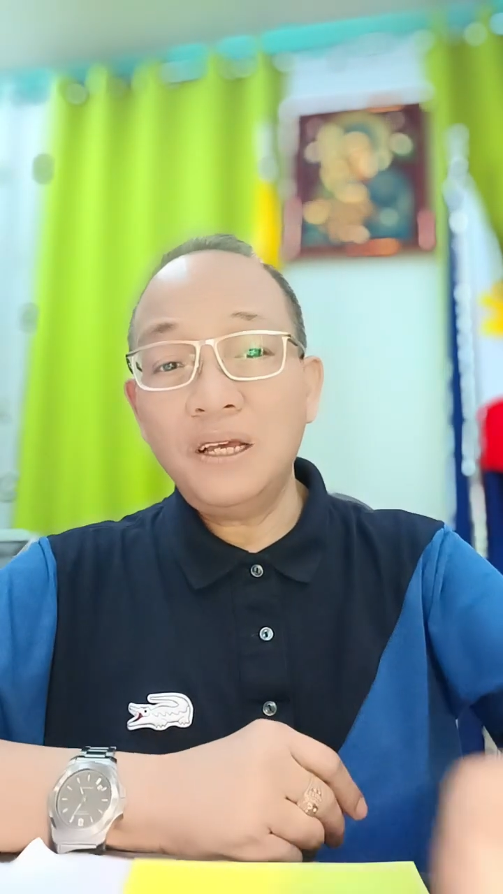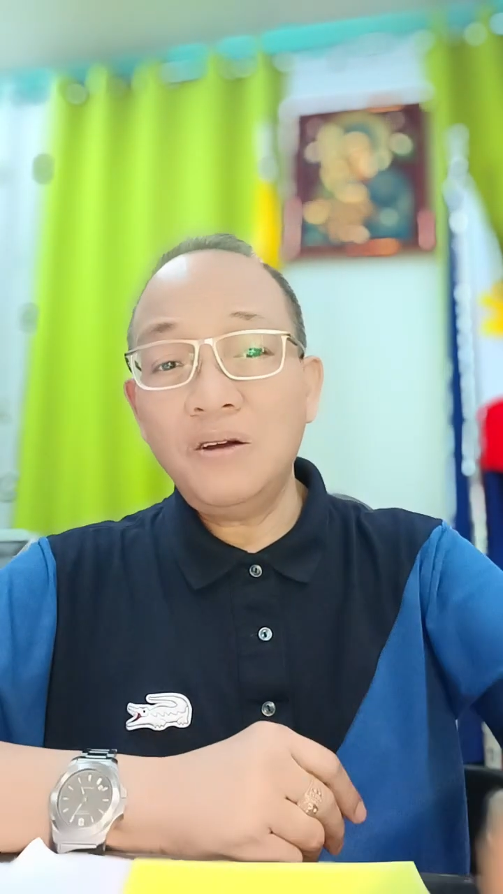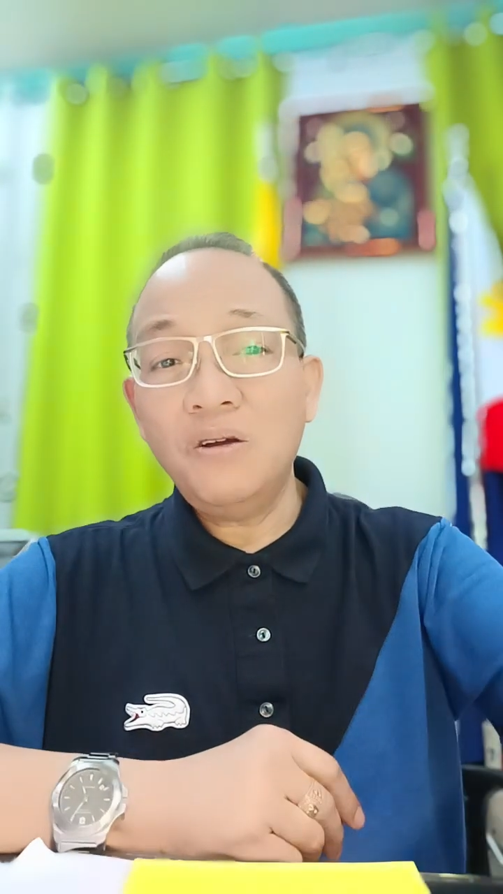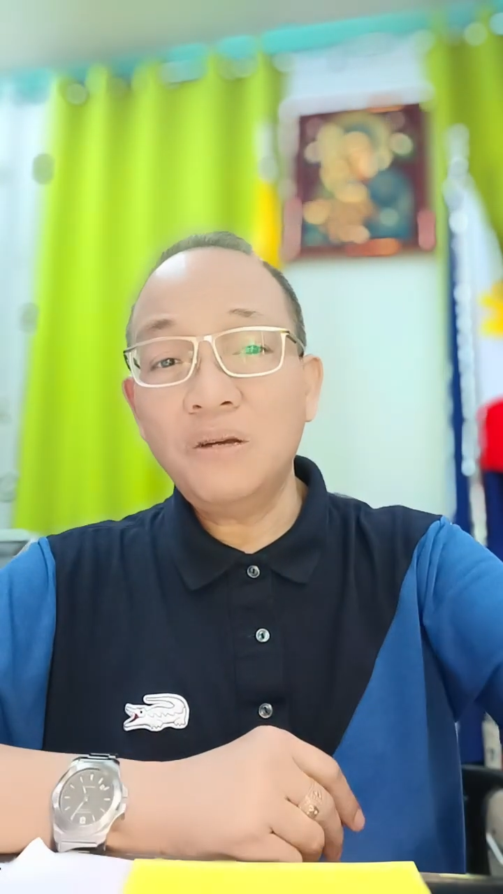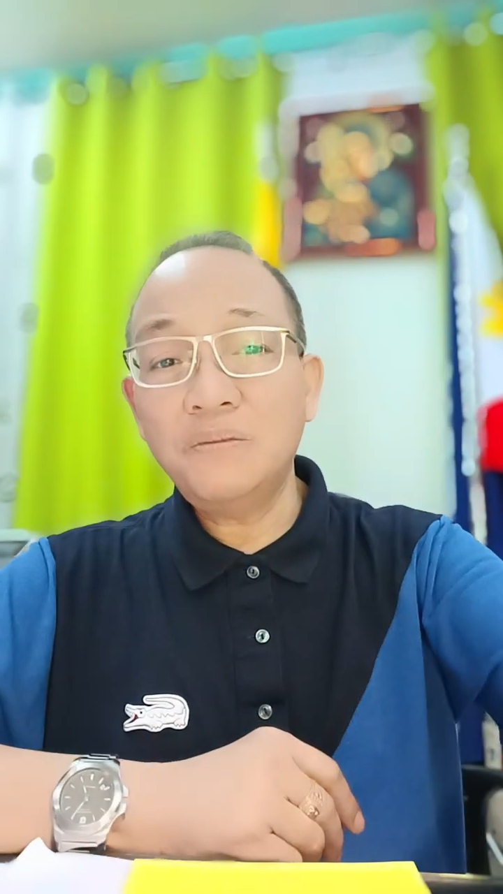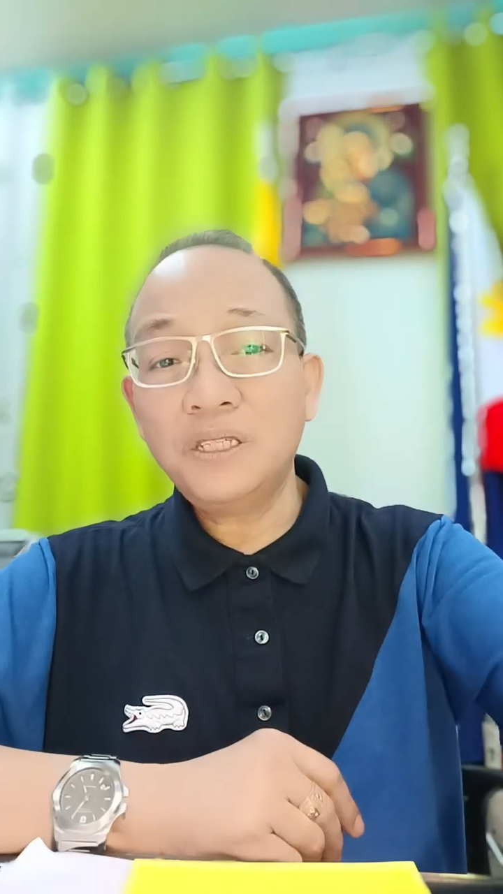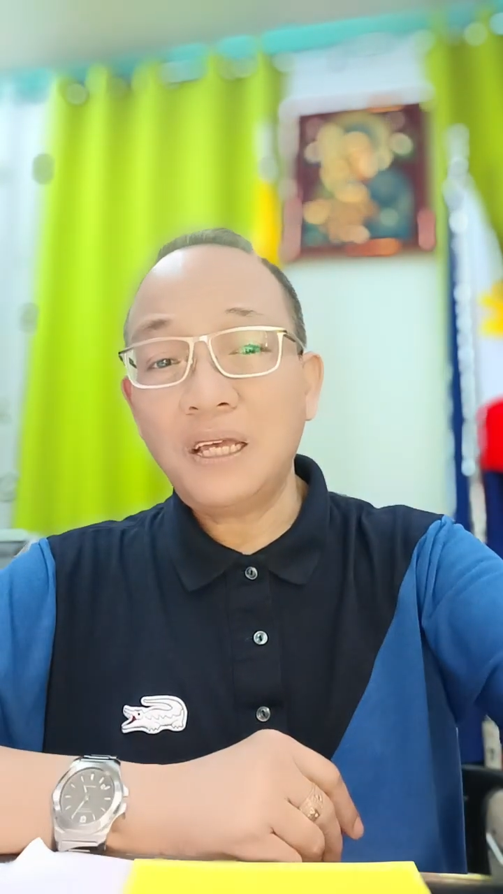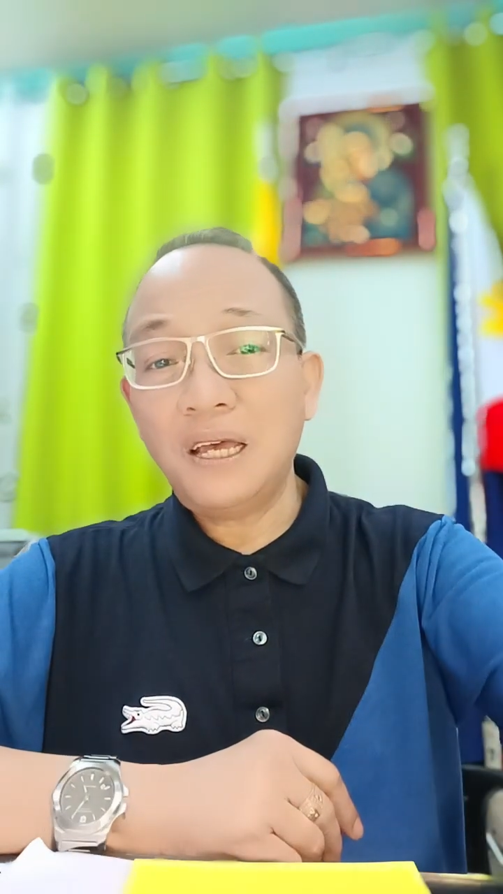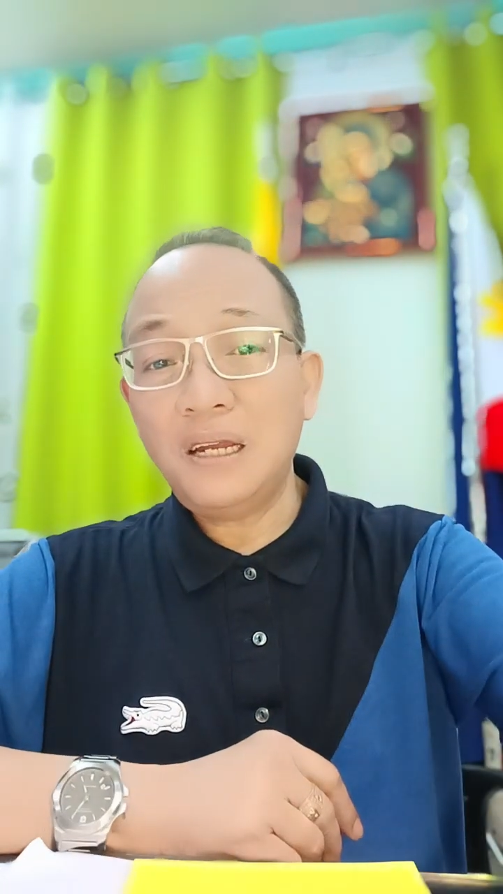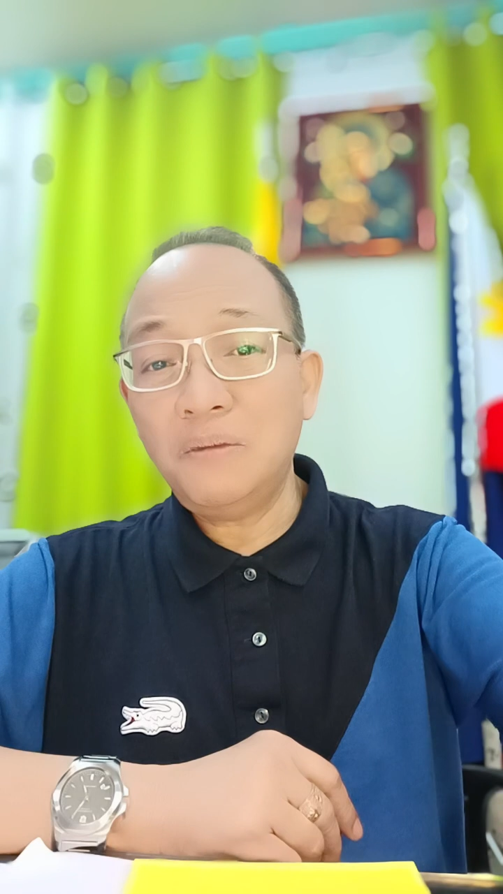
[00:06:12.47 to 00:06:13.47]
all of these
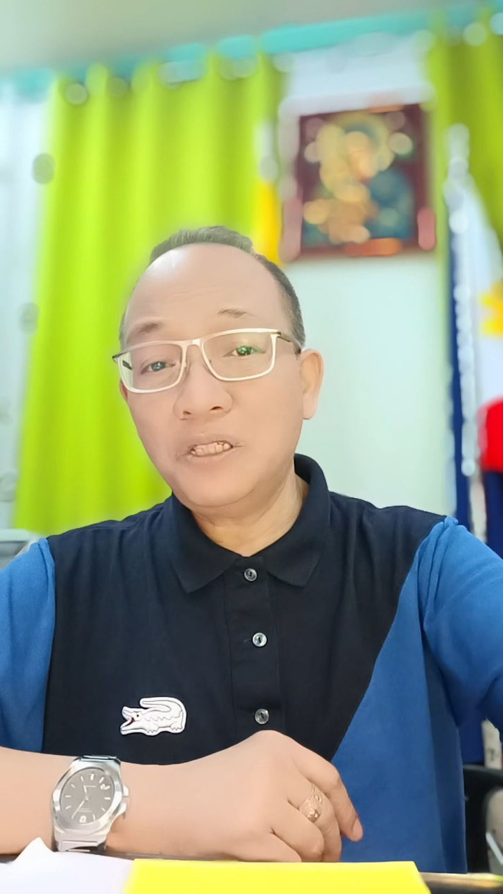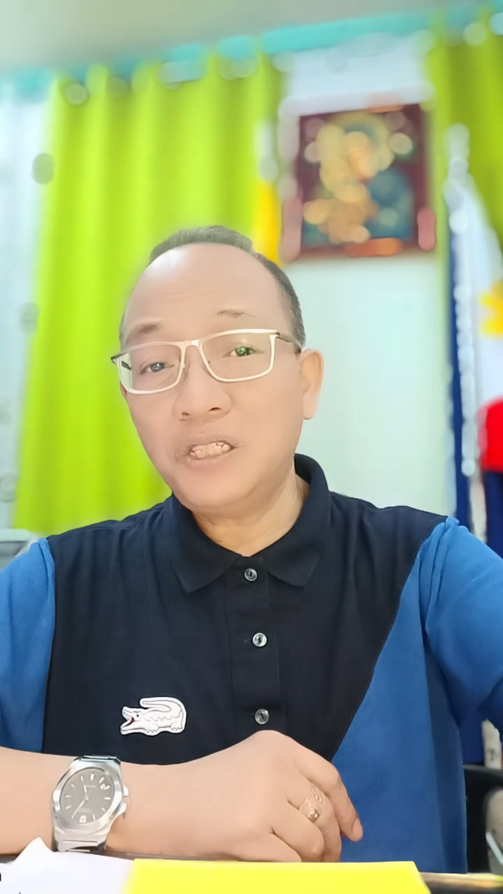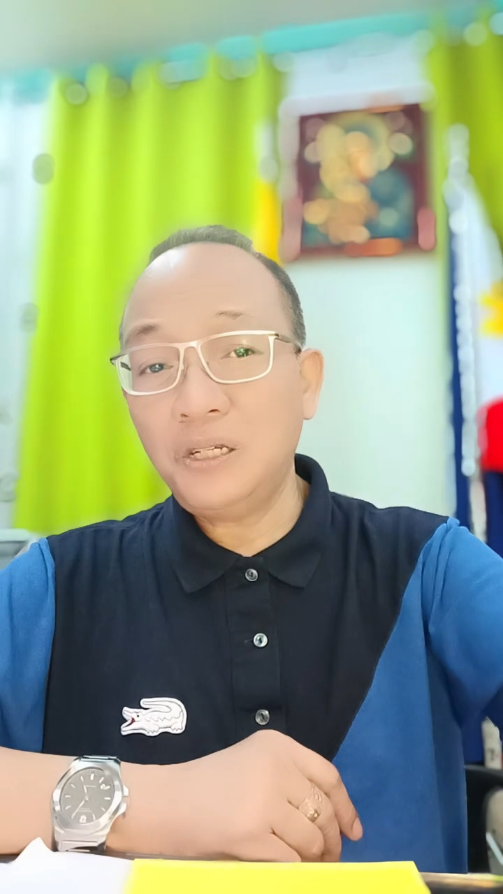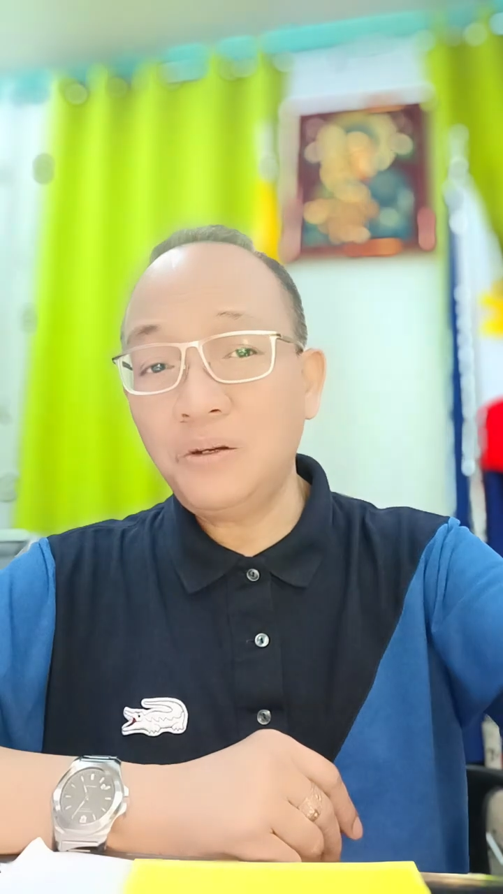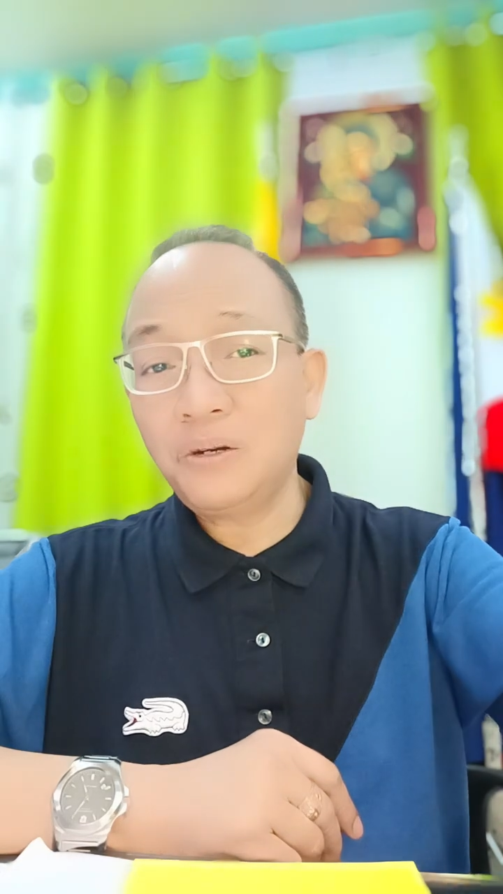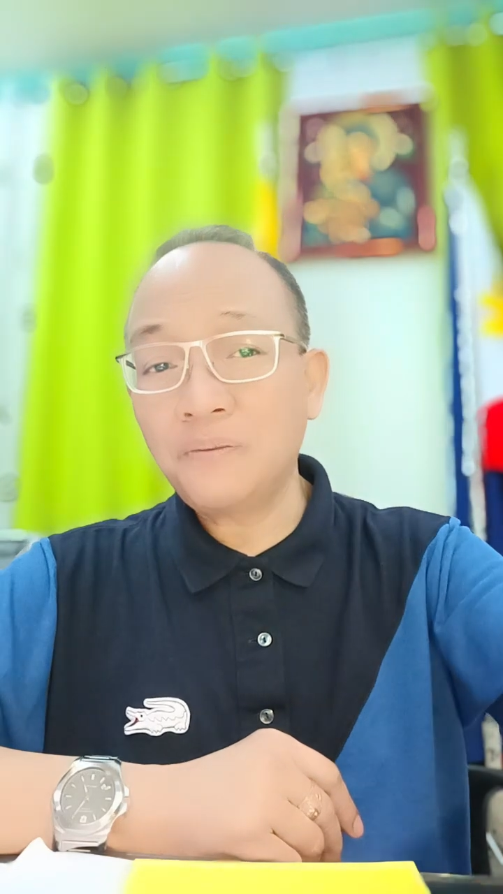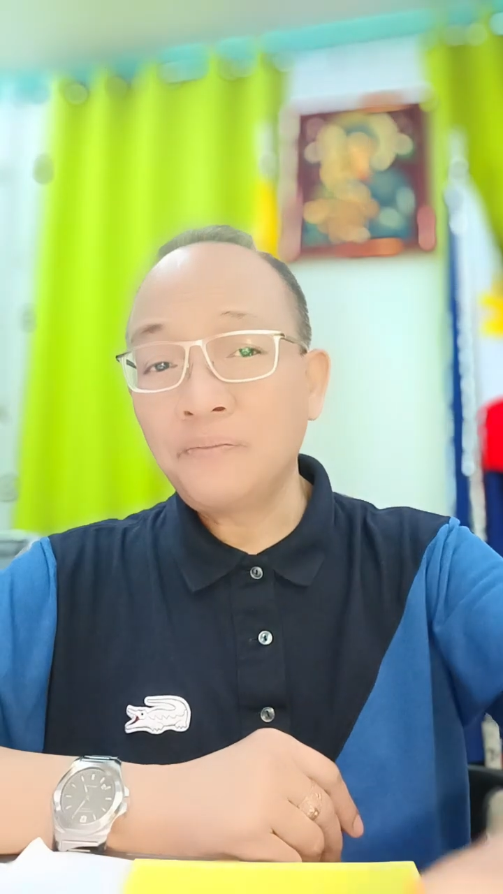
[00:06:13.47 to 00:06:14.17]
elements in your